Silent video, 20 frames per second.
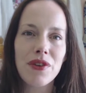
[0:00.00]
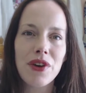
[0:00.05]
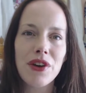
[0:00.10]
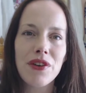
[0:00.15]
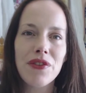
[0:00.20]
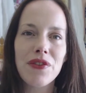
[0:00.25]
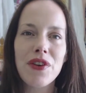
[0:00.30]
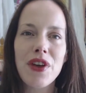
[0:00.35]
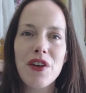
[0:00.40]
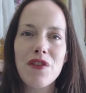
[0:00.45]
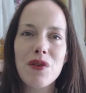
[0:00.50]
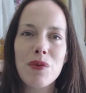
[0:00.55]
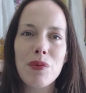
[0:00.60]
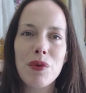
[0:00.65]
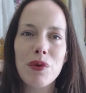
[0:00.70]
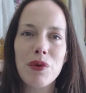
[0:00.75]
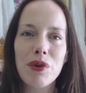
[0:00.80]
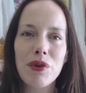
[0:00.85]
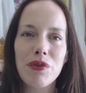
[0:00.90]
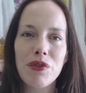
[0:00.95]
very
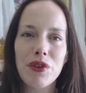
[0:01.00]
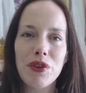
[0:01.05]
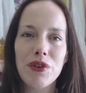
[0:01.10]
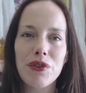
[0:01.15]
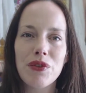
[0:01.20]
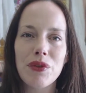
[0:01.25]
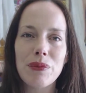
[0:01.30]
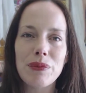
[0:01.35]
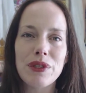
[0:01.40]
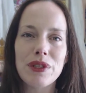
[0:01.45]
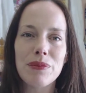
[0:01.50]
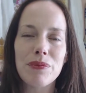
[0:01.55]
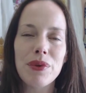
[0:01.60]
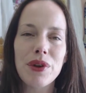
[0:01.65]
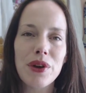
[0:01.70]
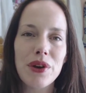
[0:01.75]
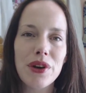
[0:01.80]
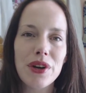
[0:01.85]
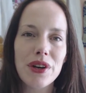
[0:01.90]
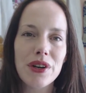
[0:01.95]
favorable review from
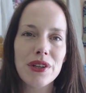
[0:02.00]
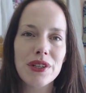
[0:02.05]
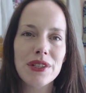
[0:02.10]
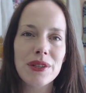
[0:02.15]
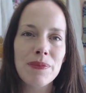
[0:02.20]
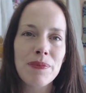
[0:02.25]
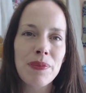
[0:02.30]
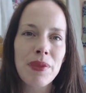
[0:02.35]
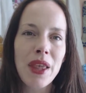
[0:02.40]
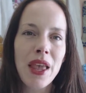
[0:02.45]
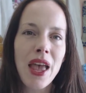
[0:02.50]
superiors.